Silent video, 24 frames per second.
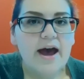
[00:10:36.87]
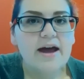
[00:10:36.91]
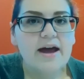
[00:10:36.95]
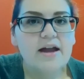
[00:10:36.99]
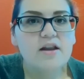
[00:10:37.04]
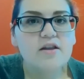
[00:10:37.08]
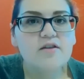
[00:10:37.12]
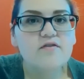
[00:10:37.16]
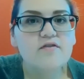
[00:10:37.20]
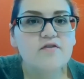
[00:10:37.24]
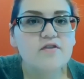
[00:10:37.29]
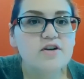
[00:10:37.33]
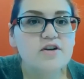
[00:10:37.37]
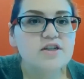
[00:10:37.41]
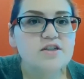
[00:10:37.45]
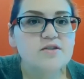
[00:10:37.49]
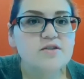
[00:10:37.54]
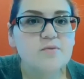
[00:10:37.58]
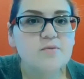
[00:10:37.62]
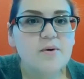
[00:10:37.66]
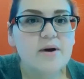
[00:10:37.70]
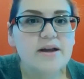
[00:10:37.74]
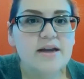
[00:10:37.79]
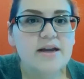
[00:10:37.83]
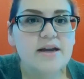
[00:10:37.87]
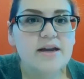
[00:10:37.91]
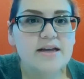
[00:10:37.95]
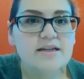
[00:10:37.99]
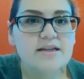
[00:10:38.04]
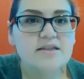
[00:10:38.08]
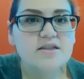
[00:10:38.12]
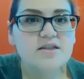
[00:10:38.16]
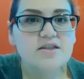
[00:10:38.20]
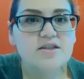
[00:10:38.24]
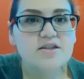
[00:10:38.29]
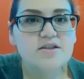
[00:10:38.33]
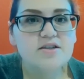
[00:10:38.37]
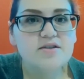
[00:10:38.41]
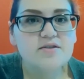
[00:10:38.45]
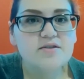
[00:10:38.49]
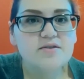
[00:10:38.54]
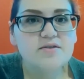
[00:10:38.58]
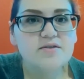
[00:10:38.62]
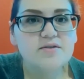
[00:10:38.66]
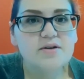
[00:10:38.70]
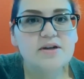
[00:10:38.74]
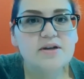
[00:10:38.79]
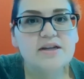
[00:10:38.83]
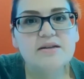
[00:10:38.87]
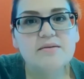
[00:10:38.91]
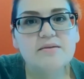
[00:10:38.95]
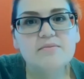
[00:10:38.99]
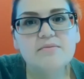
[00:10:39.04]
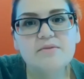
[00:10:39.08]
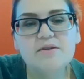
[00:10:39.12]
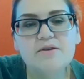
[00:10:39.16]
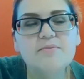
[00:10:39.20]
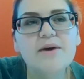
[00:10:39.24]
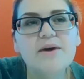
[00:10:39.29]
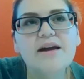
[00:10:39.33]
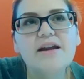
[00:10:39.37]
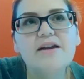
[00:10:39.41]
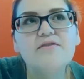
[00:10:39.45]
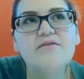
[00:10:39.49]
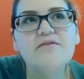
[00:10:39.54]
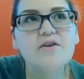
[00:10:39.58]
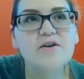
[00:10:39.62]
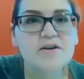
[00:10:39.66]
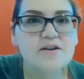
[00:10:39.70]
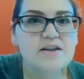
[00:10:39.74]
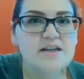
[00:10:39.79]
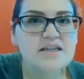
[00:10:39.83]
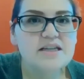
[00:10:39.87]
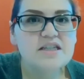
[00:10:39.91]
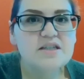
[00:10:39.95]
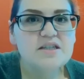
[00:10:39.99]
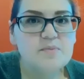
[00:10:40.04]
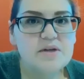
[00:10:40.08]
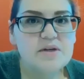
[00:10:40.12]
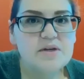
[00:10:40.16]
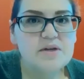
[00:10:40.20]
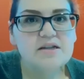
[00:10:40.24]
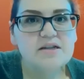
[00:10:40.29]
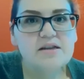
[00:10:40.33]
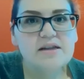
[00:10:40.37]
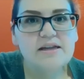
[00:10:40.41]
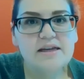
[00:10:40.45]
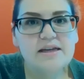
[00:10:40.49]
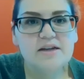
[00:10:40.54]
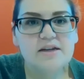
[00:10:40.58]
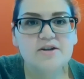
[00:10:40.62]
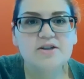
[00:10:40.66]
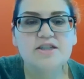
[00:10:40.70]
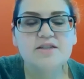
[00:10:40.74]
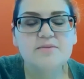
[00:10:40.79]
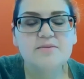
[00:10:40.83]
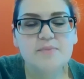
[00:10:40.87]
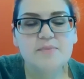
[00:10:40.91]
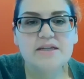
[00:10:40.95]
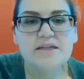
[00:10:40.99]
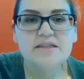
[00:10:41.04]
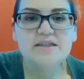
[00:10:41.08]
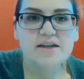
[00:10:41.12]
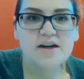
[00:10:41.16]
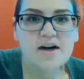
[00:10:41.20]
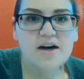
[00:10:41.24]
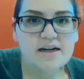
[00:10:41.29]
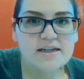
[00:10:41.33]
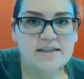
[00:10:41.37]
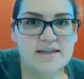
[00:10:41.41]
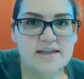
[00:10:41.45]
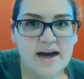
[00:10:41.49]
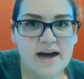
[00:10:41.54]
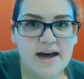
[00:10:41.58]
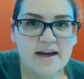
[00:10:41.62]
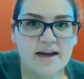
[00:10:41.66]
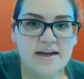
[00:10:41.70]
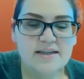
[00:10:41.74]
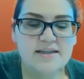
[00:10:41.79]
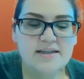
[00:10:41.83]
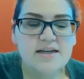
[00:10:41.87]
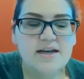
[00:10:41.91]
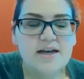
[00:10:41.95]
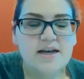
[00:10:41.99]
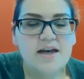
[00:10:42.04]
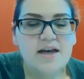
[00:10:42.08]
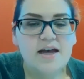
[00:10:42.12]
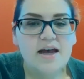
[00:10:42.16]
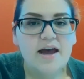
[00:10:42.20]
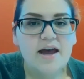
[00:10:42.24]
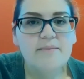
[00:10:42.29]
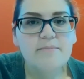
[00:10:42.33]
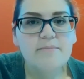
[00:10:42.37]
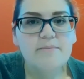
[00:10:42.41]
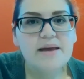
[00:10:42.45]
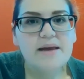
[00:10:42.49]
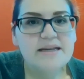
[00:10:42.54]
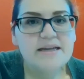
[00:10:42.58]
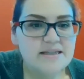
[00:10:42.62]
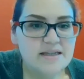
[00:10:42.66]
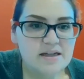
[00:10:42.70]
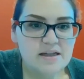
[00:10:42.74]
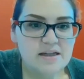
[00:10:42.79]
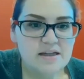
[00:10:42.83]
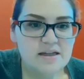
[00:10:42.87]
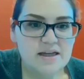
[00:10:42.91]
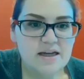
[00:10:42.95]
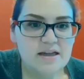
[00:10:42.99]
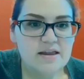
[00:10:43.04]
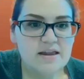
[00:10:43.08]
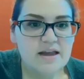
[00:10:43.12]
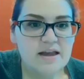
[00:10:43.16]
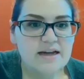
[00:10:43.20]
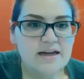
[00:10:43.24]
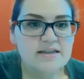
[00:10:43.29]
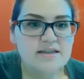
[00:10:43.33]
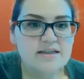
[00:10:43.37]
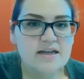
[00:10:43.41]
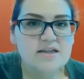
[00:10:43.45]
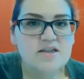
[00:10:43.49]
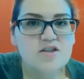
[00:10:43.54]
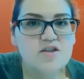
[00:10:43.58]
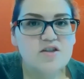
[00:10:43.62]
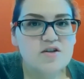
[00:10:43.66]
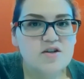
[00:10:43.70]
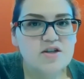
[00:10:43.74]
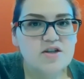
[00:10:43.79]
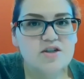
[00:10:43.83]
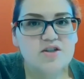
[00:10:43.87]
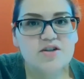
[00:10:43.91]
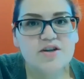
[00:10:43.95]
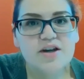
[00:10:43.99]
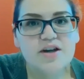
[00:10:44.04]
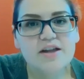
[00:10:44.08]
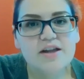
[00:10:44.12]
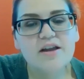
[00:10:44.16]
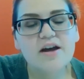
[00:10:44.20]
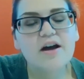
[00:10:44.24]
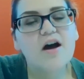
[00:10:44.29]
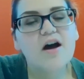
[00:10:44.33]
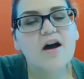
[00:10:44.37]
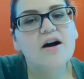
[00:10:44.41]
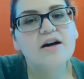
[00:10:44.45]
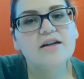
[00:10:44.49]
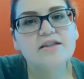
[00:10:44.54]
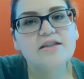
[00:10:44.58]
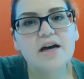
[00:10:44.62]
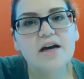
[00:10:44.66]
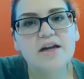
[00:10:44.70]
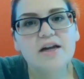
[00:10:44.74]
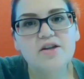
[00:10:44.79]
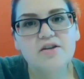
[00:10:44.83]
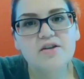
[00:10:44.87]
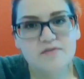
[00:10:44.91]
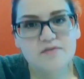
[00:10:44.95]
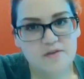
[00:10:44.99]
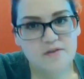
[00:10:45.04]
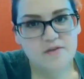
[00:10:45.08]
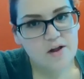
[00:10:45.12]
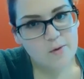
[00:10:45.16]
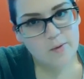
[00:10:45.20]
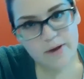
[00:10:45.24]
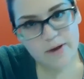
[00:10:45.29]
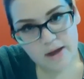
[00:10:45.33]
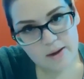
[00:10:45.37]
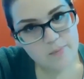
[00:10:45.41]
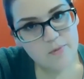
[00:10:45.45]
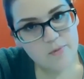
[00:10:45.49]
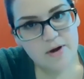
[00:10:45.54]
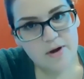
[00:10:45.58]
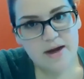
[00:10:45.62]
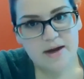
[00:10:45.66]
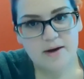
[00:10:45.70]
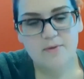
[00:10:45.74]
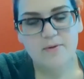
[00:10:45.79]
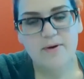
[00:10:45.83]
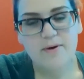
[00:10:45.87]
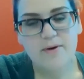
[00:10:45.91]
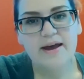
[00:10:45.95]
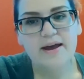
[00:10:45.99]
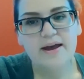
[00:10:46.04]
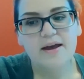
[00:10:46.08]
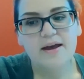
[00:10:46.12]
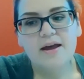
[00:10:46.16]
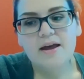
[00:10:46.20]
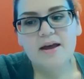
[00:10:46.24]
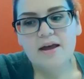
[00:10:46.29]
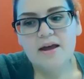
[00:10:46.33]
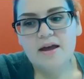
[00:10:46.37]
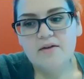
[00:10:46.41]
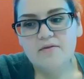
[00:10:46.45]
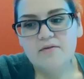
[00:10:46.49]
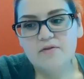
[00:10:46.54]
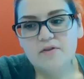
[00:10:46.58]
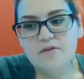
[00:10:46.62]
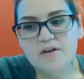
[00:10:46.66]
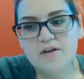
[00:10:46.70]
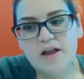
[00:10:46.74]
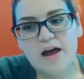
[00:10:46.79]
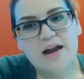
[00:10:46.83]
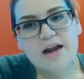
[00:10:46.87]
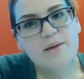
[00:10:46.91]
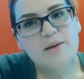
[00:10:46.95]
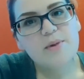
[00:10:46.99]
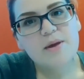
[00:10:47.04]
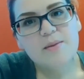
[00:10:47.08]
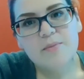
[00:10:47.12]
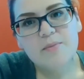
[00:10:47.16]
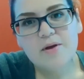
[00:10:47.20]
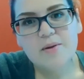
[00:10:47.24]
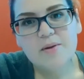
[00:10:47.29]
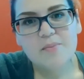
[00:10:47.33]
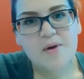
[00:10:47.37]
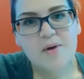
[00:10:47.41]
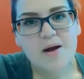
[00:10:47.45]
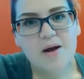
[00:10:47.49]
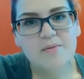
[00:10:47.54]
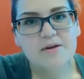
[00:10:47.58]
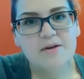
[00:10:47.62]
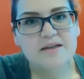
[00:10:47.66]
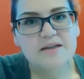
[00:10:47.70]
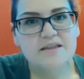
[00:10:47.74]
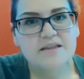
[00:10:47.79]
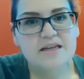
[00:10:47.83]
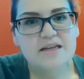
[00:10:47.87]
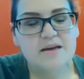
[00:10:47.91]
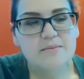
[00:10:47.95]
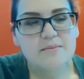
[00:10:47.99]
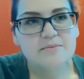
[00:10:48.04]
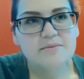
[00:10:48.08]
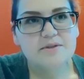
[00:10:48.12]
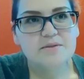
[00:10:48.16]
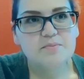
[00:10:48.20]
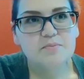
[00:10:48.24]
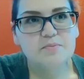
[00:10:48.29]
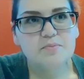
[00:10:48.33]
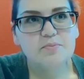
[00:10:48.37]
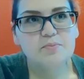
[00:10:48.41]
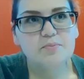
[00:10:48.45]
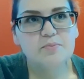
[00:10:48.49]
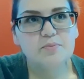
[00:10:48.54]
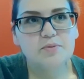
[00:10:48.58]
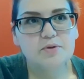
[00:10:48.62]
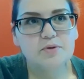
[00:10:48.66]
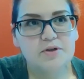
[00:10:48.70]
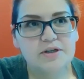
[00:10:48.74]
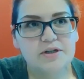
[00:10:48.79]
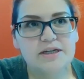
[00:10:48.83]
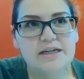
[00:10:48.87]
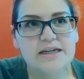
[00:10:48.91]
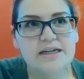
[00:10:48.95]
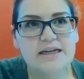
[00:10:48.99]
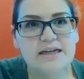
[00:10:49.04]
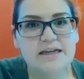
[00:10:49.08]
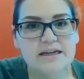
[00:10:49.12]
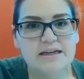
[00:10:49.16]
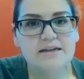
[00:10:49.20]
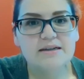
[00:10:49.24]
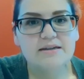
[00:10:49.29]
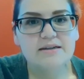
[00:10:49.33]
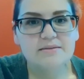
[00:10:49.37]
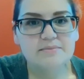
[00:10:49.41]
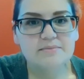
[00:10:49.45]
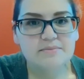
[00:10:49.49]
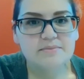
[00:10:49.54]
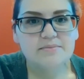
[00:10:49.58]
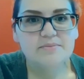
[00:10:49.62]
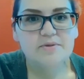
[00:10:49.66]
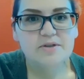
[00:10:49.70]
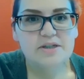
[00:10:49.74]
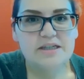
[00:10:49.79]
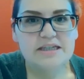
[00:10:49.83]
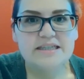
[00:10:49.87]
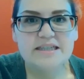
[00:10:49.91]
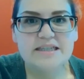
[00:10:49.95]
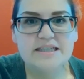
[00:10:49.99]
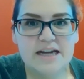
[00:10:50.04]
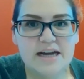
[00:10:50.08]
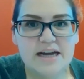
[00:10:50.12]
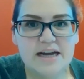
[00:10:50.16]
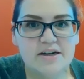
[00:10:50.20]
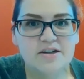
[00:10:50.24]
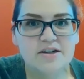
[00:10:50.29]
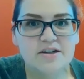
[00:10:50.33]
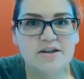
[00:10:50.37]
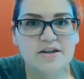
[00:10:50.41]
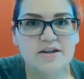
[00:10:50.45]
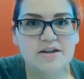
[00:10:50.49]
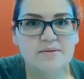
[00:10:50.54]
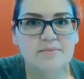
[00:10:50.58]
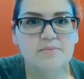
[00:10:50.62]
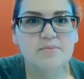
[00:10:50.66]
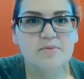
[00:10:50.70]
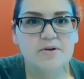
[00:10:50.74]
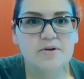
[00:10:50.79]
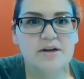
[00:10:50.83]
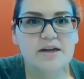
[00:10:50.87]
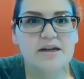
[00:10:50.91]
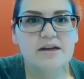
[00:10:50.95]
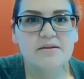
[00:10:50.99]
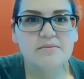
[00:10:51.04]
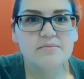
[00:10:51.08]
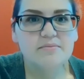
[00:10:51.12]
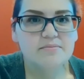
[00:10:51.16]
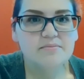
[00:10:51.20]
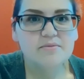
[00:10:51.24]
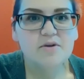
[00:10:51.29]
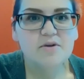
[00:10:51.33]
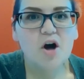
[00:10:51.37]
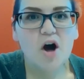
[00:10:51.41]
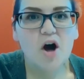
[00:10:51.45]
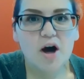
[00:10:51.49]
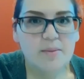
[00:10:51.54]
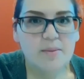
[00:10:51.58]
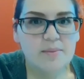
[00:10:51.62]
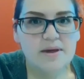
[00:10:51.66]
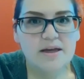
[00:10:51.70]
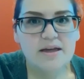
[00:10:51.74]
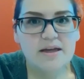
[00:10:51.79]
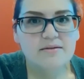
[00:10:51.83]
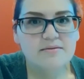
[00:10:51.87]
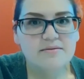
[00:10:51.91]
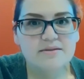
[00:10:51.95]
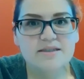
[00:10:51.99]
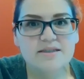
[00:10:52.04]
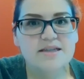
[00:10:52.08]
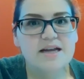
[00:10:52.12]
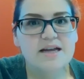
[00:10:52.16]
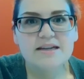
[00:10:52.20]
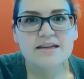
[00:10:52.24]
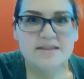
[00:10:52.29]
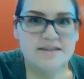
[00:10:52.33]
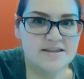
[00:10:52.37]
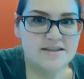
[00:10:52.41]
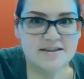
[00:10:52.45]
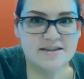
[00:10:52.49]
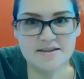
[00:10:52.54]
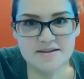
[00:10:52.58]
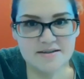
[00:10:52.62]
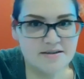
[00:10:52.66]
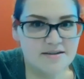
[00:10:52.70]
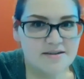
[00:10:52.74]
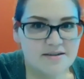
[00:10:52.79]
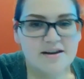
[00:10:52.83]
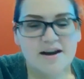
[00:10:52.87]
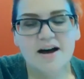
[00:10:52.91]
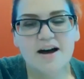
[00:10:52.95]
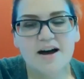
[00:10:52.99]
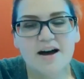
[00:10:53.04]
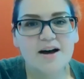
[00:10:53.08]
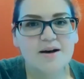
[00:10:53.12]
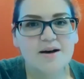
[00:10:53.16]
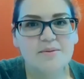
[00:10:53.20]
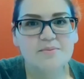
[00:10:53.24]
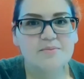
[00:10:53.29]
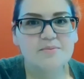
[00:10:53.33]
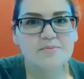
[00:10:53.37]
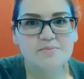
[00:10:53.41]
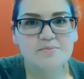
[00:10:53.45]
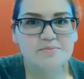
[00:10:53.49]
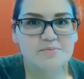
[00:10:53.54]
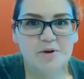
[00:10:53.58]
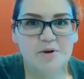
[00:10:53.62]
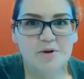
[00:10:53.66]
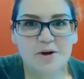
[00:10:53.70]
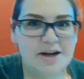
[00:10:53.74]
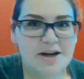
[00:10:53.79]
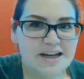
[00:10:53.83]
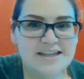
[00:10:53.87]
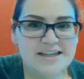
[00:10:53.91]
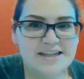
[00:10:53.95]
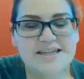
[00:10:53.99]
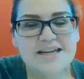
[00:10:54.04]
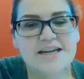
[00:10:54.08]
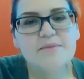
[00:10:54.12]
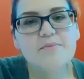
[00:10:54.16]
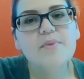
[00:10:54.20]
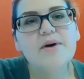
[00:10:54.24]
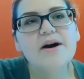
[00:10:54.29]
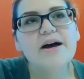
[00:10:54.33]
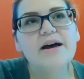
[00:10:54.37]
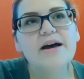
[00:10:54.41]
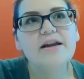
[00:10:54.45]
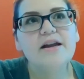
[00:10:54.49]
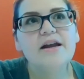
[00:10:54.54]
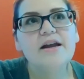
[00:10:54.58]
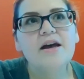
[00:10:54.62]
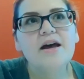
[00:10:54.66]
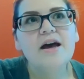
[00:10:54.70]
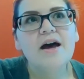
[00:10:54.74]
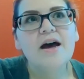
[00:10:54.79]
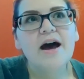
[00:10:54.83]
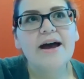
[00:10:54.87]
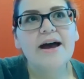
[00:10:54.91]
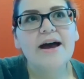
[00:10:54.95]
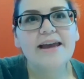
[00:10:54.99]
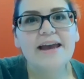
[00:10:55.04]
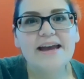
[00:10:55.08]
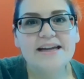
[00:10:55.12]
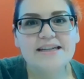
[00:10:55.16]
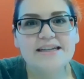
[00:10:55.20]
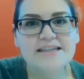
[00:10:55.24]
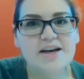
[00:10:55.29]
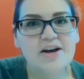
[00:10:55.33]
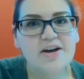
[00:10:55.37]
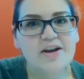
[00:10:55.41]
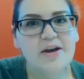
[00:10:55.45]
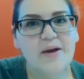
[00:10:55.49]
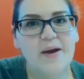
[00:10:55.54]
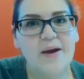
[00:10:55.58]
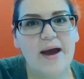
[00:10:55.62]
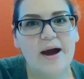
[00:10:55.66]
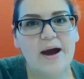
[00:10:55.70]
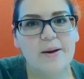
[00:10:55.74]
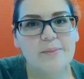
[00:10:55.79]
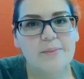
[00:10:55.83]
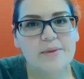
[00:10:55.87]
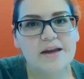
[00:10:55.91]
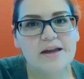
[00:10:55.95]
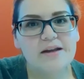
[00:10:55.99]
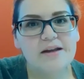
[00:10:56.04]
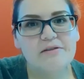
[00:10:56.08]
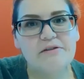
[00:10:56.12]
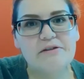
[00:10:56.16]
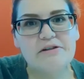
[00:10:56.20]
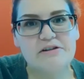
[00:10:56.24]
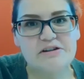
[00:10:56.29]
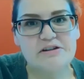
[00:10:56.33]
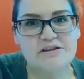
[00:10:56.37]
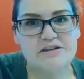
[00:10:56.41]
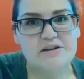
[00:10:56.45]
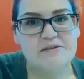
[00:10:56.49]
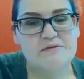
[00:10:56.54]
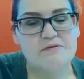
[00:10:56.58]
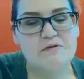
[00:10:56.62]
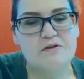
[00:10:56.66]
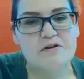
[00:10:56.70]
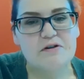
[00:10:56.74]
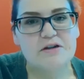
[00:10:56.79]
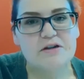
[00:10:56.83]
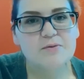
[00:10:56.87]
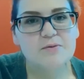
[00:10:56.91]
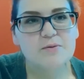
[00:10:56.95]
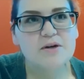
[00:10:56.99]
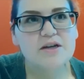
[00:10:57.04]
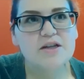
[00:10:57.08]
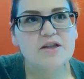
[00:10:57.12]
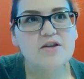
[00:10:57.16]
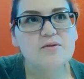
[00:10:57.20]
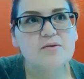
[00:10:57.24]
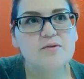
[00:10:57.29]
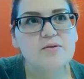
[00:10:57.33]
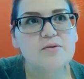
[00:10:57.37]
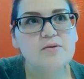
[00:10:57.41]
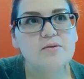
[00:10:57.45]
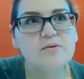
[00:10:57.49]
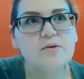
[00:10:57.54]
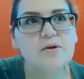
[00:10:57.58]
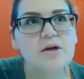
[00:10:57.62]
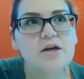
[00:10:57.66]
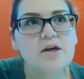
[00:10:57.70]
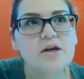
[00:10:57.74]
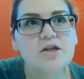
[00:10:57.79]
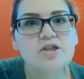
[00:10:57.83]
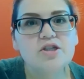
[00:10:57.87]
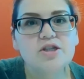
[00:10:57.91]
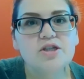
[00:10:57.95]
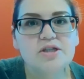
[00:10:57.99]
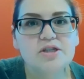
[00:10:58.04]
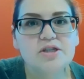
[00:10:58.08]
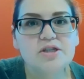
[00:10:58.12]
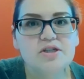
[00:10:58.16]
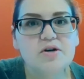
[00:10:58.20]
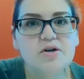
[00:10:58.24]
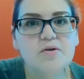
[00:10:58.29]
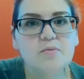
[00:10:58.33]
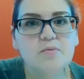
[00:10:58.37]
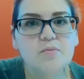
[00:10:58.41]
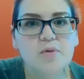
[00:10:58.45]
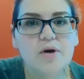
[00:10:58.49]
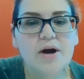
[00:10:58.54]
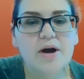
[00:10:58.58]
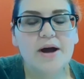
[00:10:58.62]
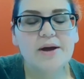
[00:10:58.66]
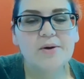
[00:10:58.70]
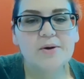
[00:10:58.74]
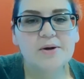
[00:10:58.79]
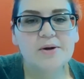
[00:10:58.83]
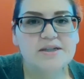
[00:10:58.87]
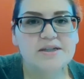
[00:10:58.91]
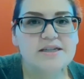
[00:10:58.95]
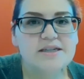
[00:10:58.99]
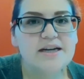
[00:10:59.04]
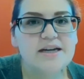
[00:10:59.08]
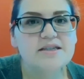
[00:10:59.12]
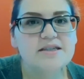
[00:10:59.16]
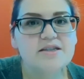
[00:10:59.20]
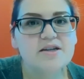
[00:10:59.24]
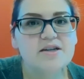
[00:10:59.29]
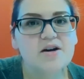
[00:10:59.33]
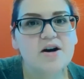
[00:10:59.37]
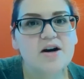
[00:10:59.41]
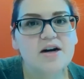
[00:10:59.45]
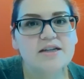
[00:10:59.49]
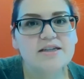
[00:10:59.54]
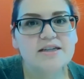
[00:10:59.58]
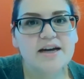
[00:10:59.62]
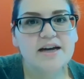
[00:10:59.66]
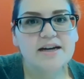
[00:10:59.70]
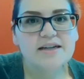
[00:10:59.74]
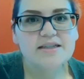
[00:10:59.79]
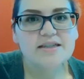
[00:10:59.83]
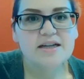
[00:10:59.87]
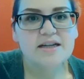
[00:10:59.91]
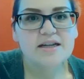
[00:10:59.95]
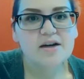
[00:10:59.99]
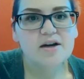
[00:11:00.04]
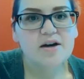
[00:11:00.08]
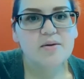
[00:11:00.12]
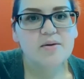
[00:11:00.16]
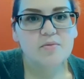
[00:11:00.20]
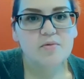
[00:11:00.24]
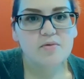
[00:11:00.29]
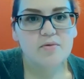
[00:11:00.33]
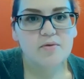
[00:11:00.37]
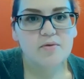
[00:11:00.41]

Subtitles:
And the first one is you might have heard this speed to lead or speed to contact. And basically that's as soon as you get that contact, you're following up right away. For a lot of people, it probably seems pretty standard, pretty common sense oriented, but I can't tell you how many lenders I've worked with who just don't prioritize the contacts that